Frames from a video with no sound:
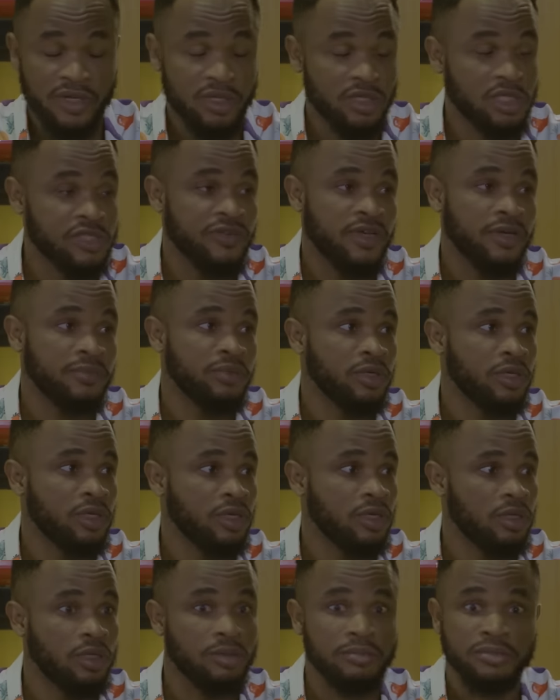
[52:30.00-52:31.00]
It's fine, brother.
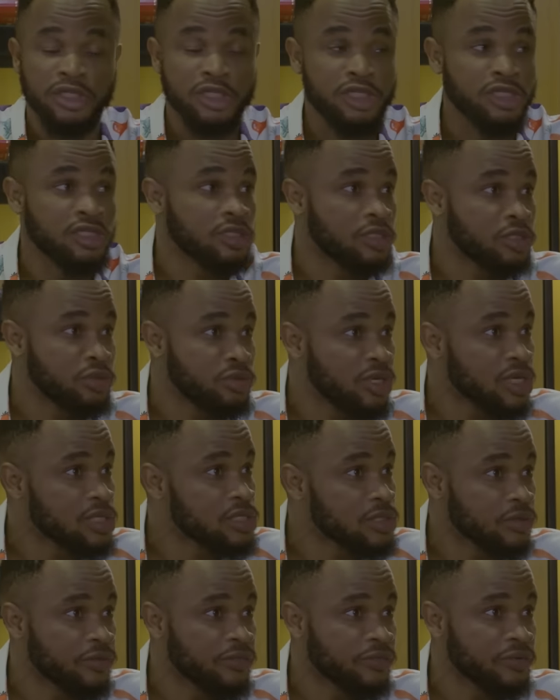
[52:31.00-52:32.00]
Did you get
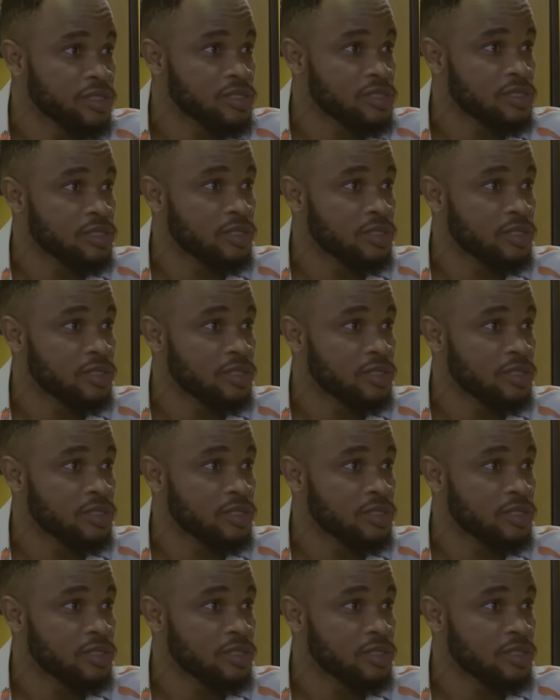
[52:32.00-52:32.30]
enough rest?